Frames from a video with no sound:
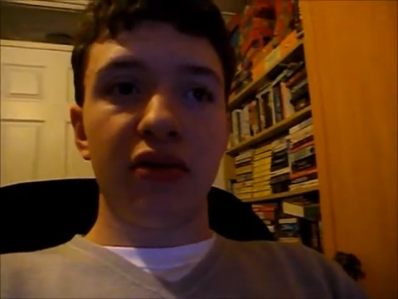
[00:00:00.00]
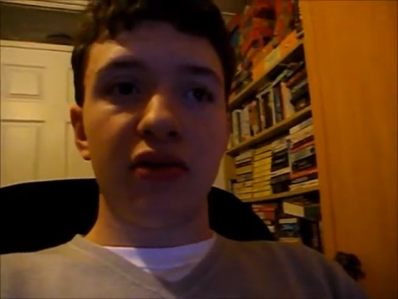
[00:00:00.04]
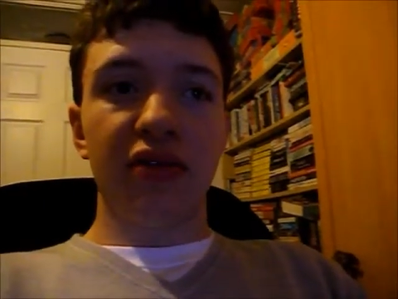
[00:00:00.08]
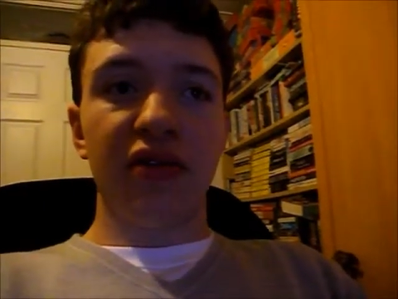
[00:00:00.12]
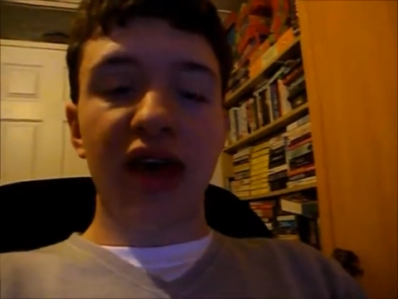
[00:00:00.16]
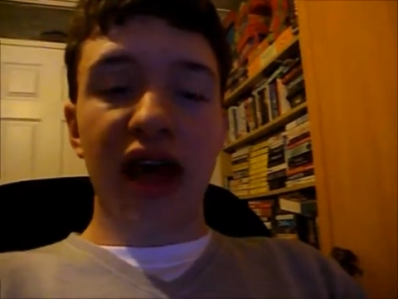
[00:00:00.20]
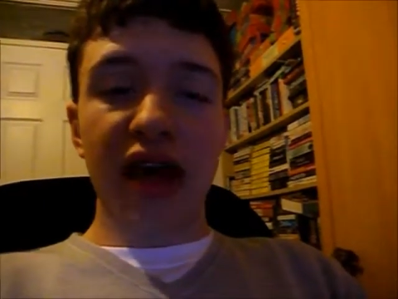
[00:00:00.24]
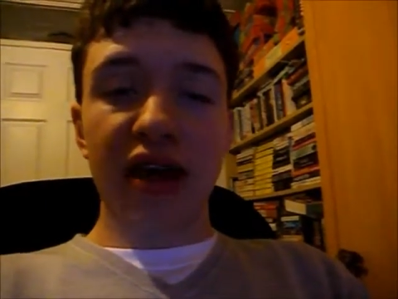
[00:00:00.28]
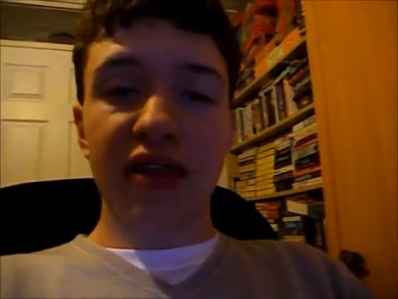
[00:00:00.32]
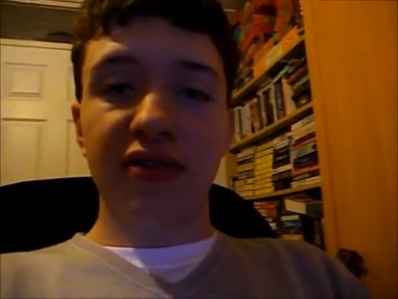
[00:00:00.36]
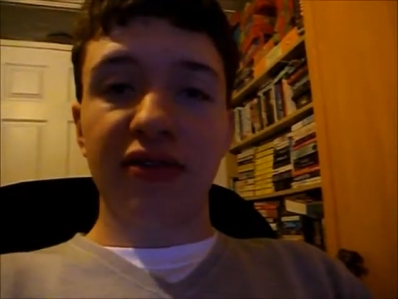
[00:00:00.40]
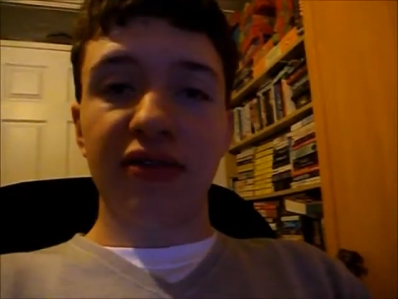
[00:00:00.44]

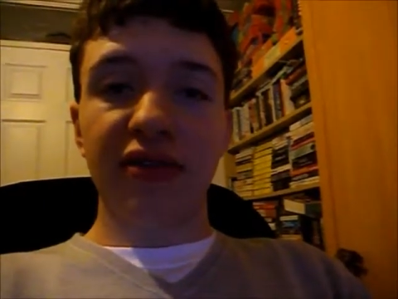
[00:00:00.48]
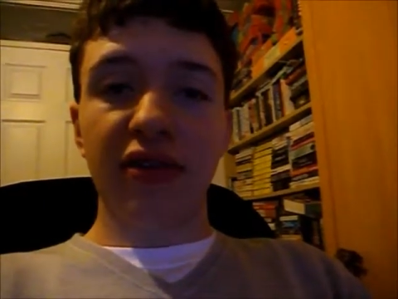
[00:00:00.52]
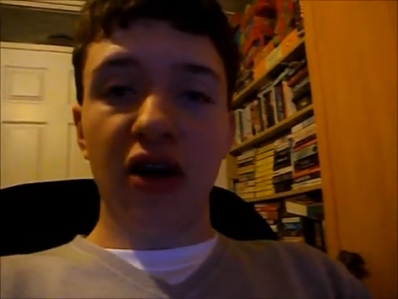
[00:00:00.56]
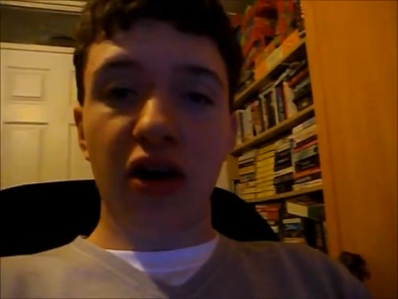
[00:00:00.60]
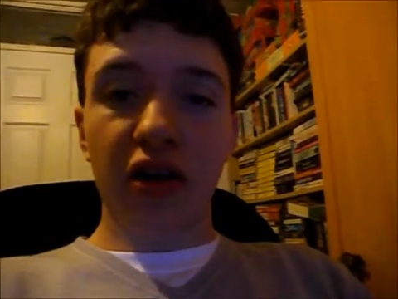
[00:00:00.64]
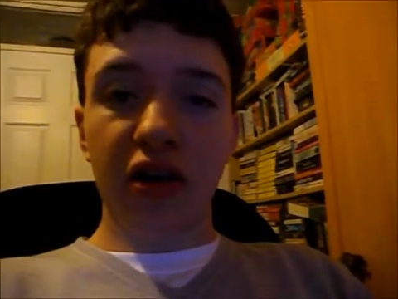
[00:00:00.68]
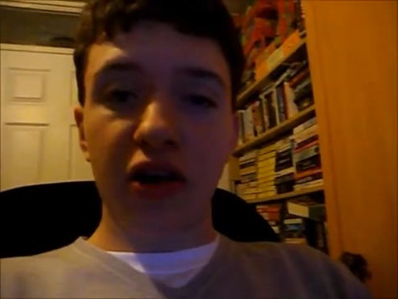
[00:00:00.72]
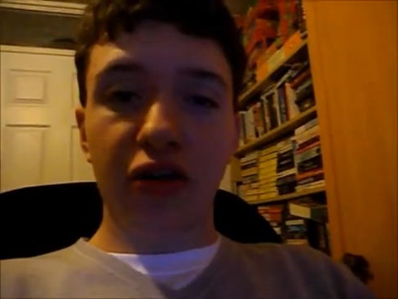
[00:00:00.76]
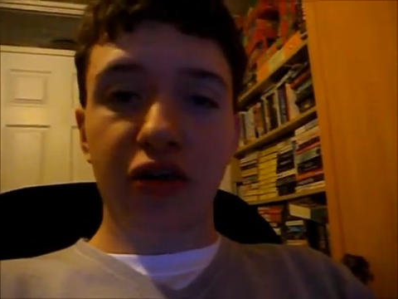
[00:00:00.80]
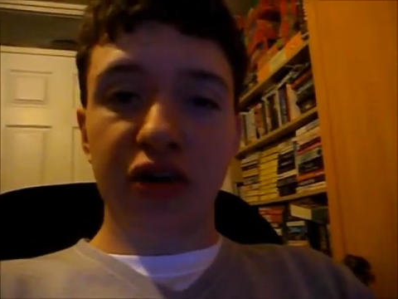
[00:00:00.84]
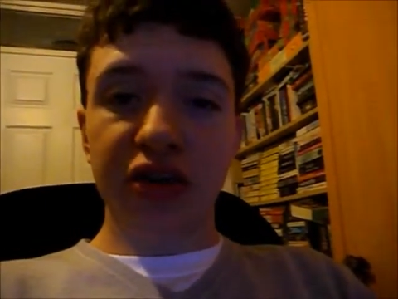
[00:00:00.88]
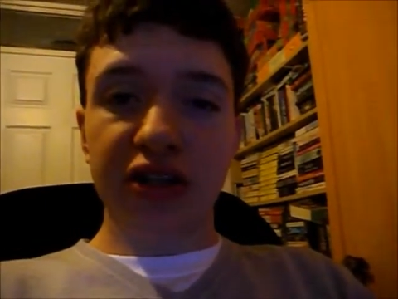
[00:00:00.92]
that's
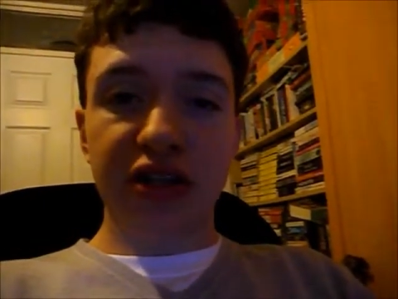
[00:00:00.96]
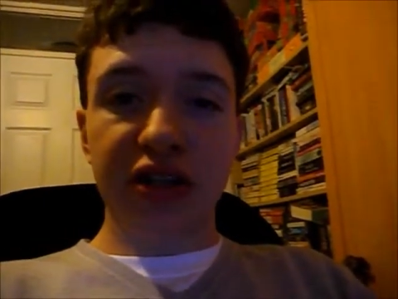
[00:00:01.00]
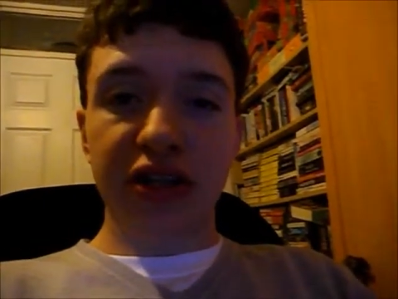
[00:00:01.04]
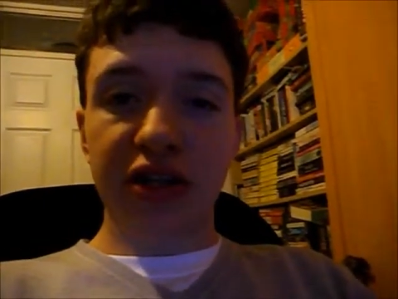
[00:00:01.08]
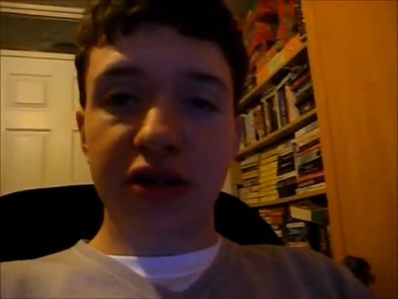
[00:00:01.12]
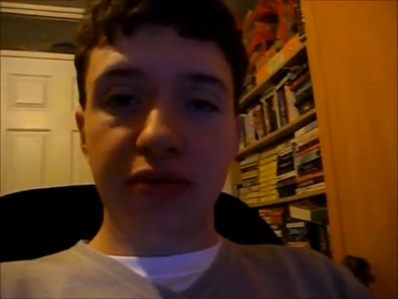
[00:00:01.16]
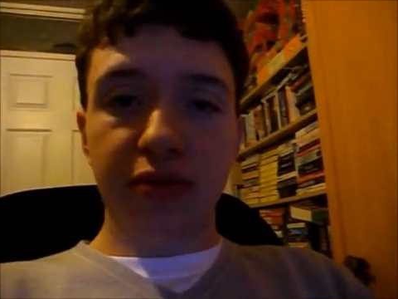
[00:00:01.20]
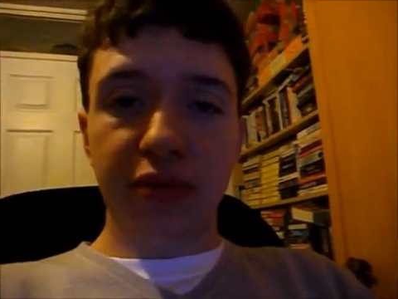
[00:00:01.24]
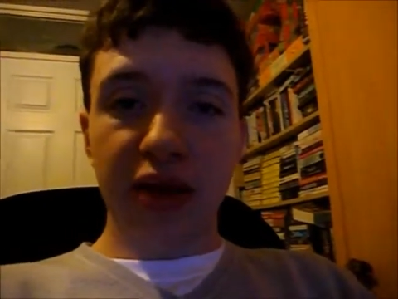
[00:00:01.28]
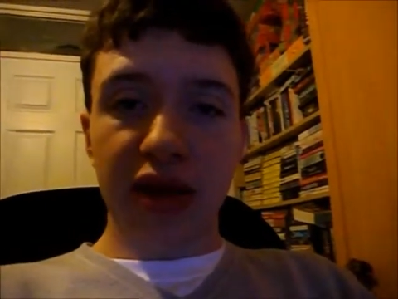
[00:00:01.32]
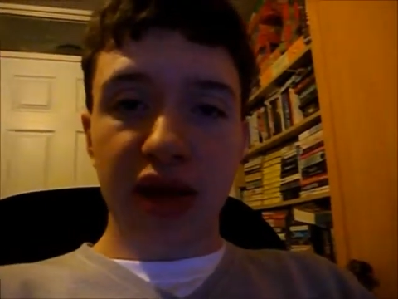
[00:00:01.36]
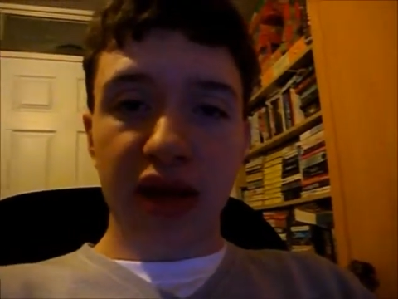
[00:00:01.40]
not a
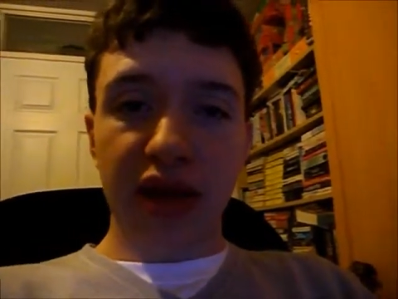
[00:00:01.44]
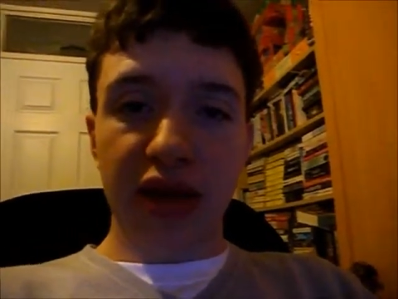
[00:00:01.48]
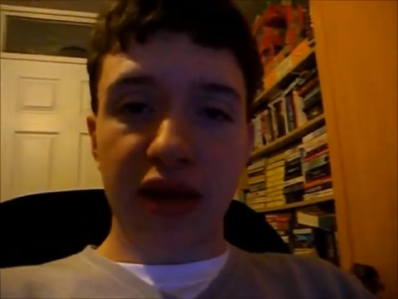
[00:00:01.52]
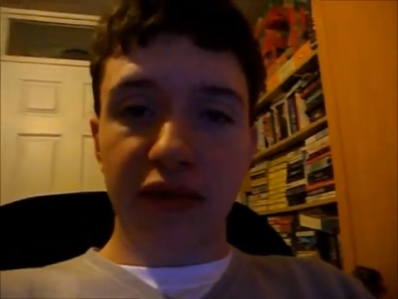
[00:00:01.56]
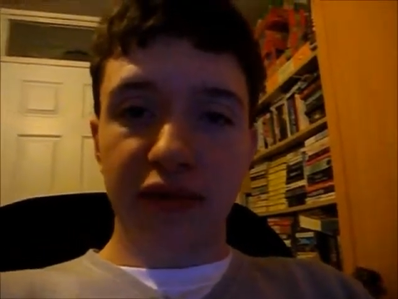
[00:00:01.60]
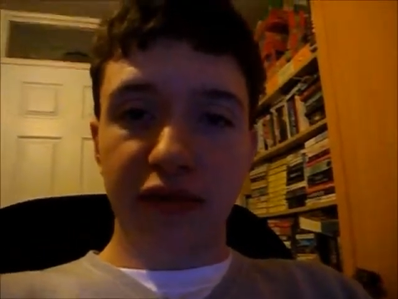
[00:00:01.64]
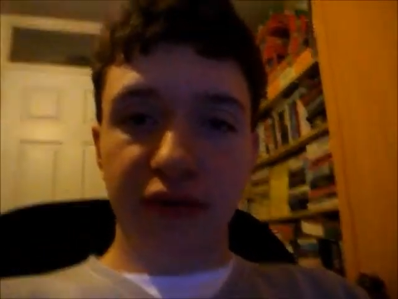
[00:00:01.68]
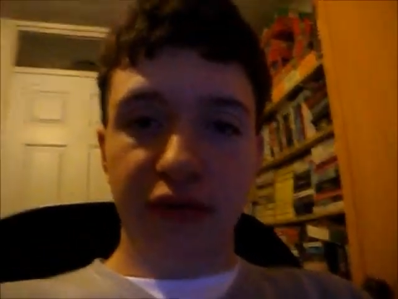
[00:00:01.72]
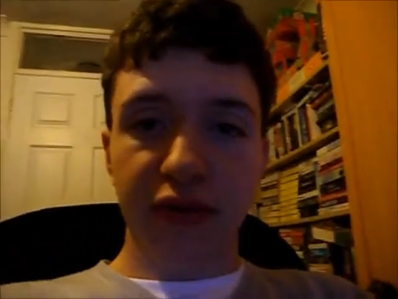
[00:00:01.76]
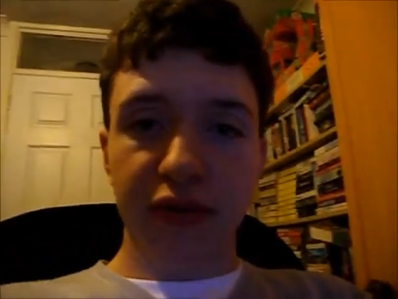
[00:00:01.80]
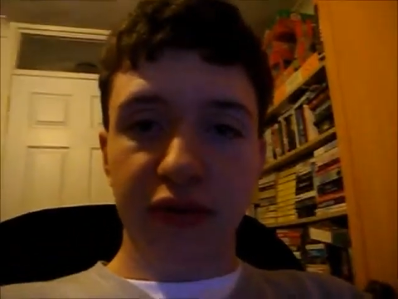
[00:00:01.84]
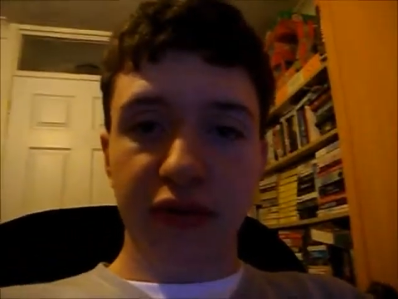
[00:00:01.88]
Christian
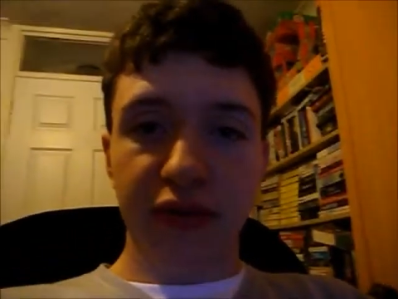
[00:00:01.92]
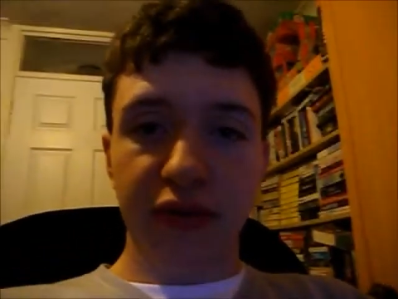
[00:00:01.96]
belief.